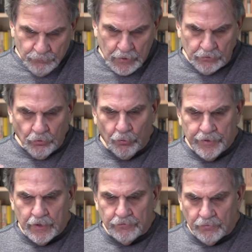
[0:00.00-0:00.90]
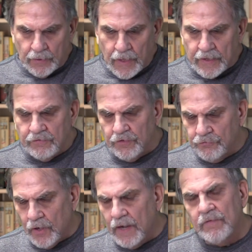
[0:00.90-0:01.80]
He told the Israelites to
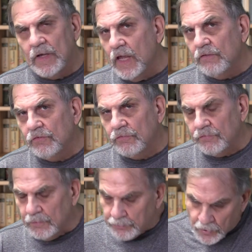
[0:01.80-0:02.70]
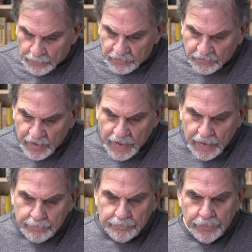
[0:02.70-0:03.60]
drive the nations from the Promised
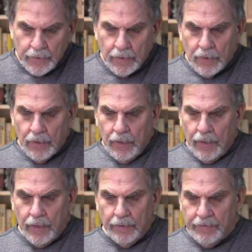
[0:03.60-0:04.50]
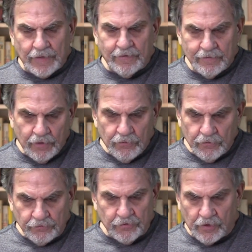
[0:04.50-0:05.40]
Land. That's another
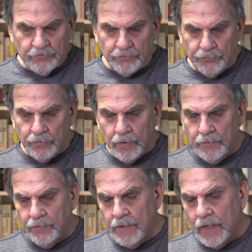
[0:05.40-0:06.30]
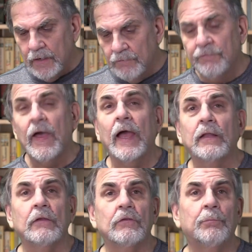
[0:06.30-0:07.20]
discussion for another day. In
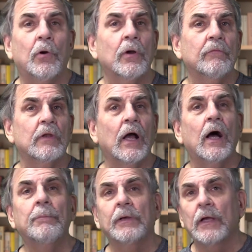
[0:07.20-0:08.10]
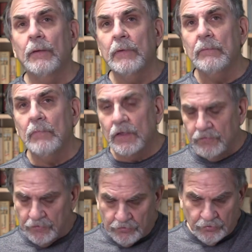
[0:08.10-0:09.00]
fact, it's part of an upcoming
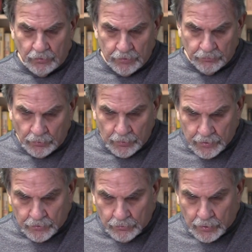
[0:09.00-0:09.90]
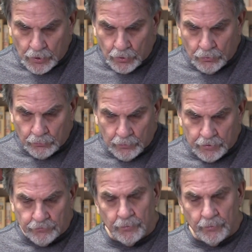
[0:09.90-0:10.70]
message series we're going to do at Oak Ridge.